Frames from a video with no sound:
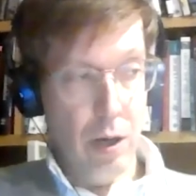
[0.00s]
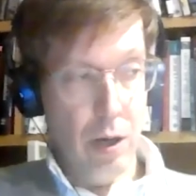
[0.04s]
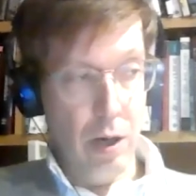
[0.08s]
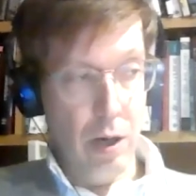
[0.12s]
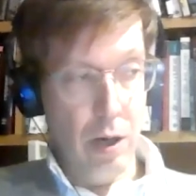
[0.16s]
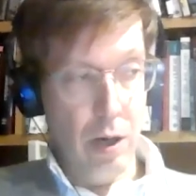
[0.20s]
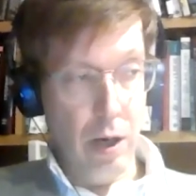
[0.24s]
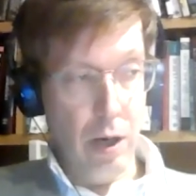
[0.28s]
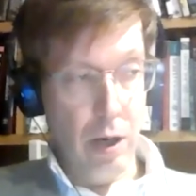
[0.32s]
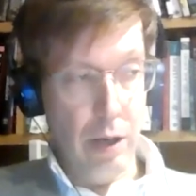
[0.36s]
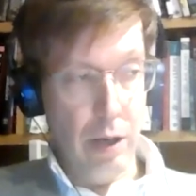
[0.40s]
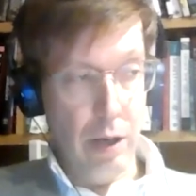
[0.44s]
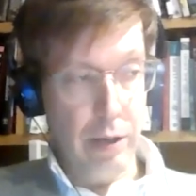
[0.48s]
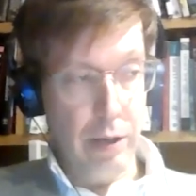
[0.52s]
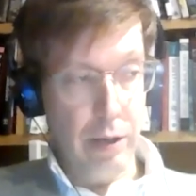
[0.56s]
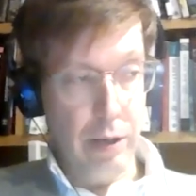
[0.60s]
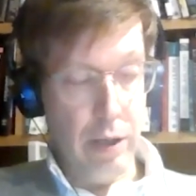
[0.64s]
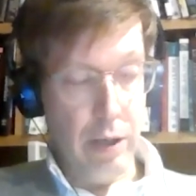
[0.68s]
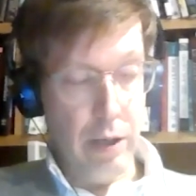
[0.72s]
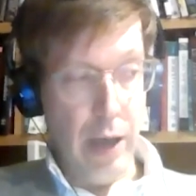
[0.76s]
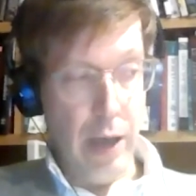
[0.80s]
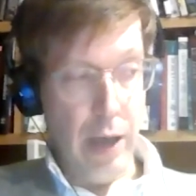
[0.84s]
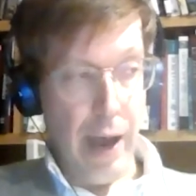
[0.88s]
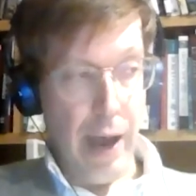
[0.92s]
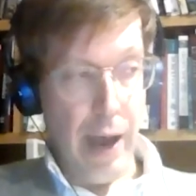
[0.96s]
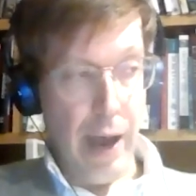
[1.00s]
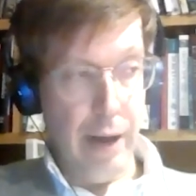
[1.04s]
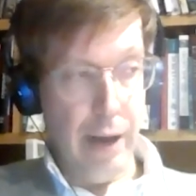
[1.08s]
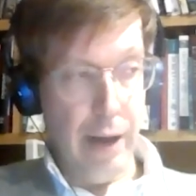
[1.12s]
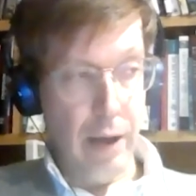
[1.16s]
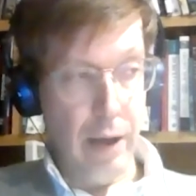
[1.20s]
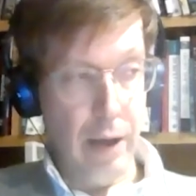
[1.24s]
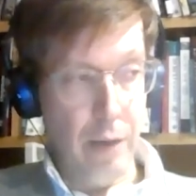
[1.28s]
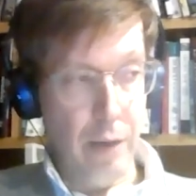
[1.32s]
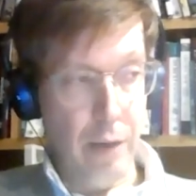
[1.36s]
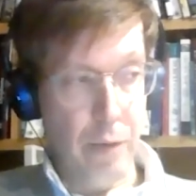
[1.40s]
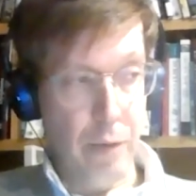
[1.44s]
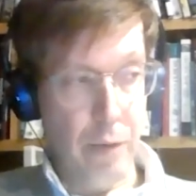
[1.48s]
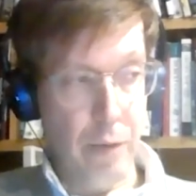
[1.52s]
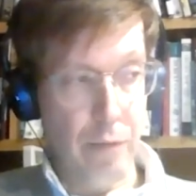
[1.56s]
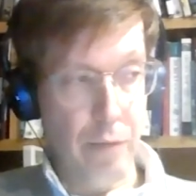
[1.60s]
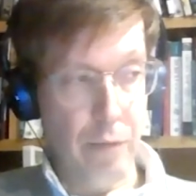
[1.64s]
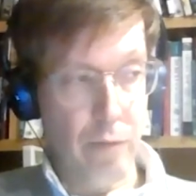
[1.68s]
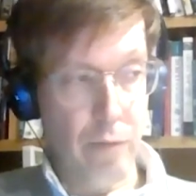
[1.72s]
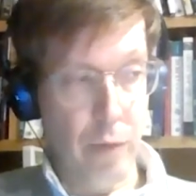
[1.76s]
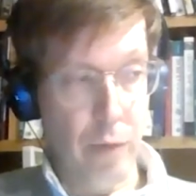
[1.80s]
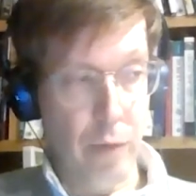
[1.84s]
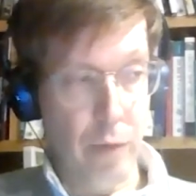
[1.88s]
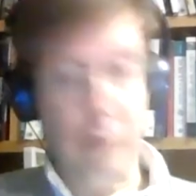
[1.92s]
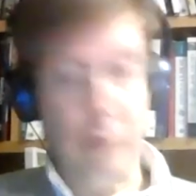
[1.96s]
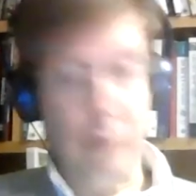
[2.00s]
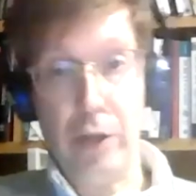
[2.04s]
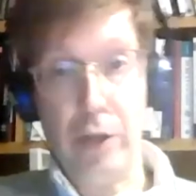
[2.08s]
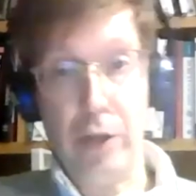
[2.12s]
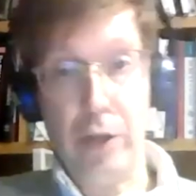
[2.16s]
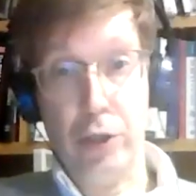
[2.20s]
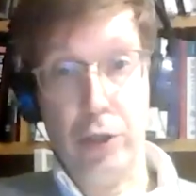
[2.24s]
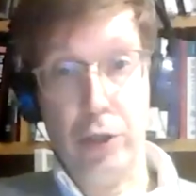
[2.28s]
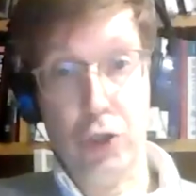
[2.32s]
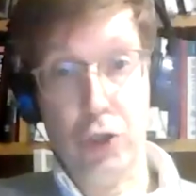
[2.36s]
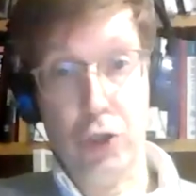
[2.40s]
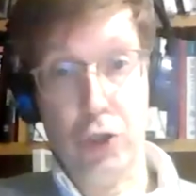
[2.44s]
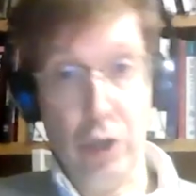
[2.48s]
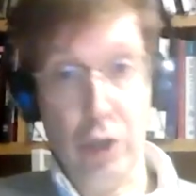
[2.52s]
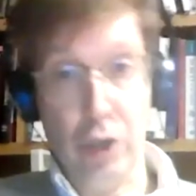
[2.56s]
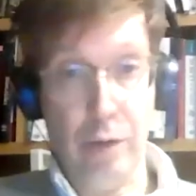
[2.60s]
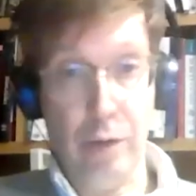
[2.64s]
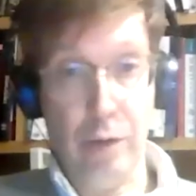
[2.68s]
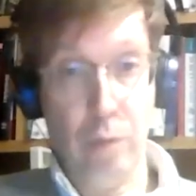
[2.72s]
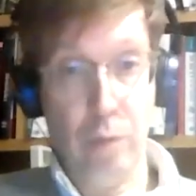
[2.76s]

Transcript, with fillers: uh, yet, and we we really should.